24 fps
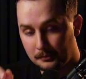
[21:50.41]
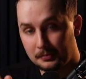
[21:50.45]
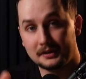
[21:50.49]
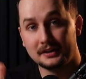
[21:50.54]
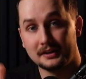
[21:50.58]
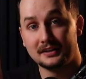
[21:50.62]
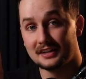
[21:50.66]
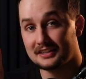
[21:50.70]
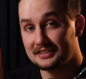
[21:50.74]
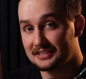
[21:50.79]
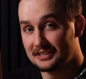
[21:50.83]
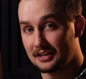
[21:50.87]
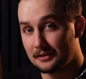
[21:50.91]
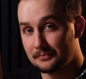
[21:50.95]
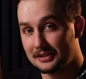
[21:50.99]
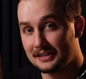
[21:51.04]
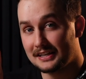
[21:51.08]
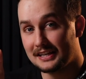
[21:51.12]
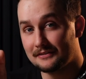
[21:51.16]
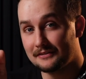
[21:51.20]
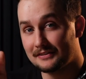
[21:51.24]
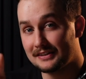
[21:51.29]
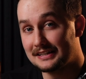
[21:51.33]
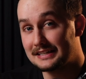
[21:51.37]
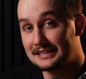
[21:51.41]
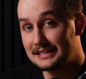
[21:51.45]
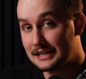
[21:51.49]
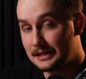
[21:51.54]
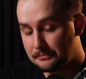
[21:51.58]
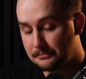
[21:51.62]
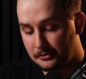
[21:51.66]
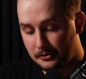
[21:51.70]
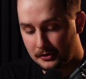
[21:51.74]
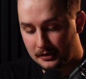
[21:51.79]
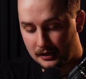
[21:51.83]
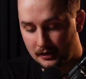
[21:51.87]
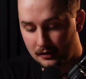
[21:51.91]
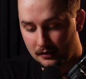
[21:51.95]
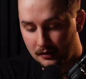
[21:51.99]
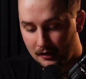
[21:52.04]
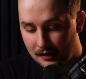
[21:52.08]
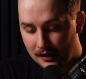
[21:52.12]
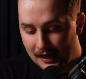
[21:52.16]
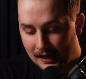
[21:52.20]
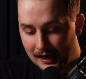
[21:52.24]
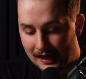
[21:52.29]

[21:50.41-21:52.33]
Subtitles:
But it does something even deeper here.